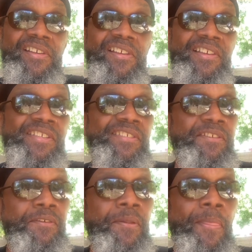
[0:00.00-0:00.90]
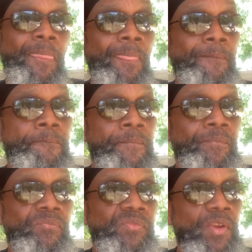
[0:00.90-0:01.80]
let's see.
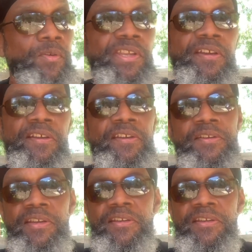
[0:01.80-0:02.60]
Oh yeah, and then